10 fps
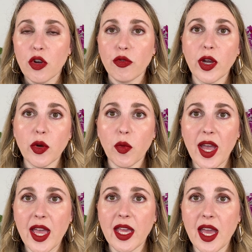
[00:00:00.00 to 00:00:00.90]
right
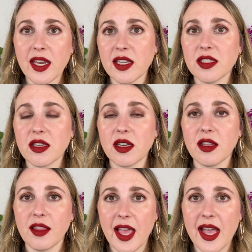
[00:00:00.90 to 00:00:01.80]
away, and it's gonna
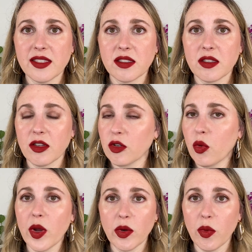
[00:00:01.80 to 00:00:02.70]
last
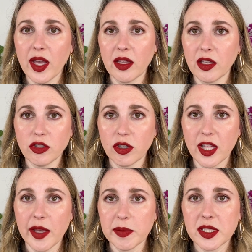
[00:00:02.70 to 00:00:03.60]
quite a while on your
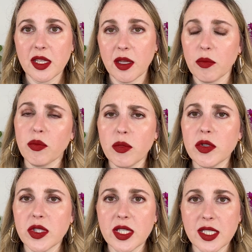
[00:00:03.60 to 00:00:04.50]
lips, like
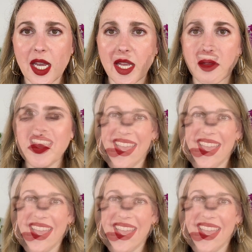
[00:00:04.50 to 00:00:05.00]
most of the day.